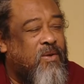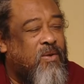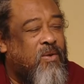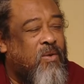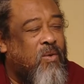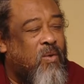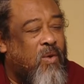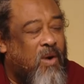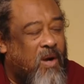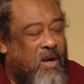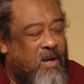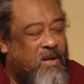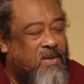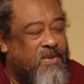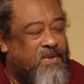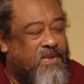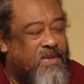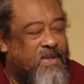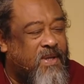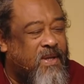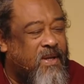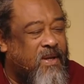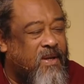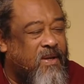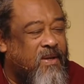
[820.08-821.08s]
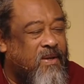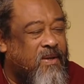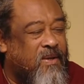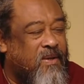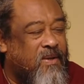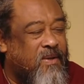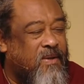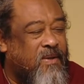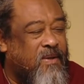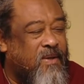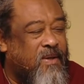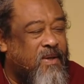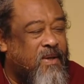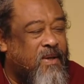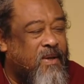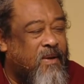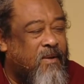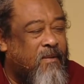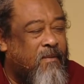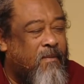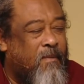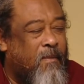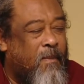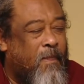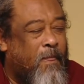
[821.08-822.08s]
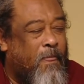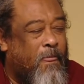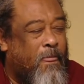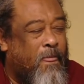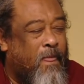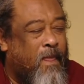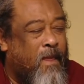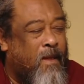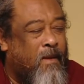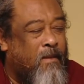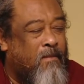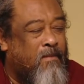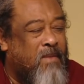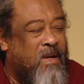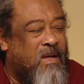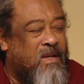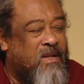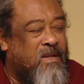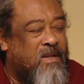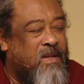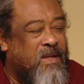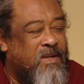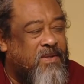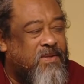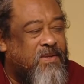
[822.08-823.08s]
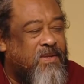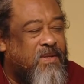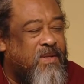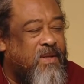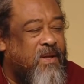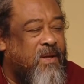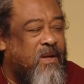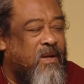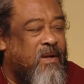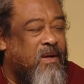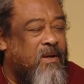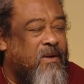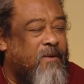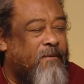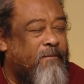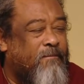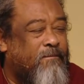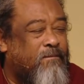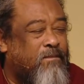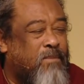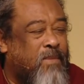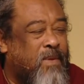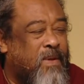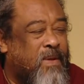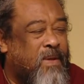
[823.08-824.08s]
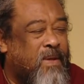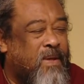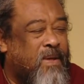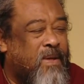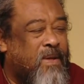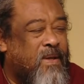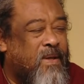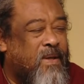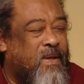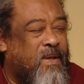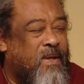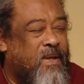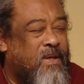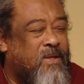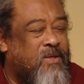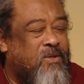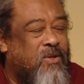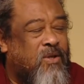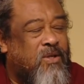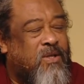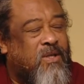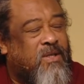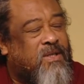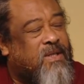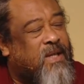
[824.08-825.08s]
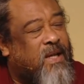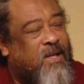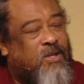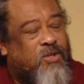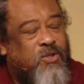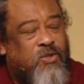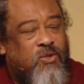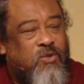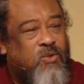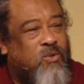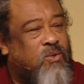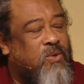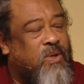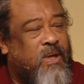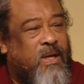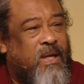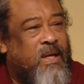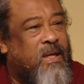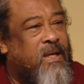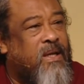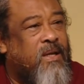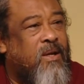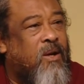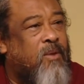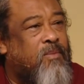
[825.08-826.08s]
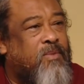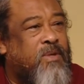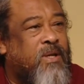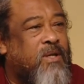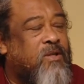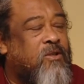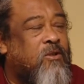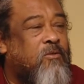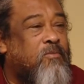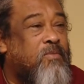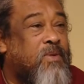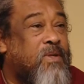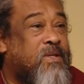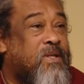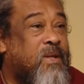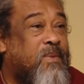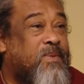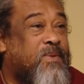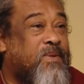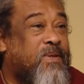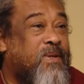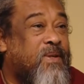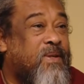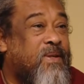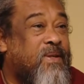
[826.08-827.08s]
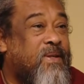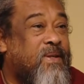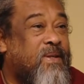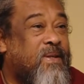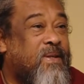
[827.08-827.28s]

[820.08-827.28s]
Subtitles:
you are the seer, but this seer is not attached to any object of perception.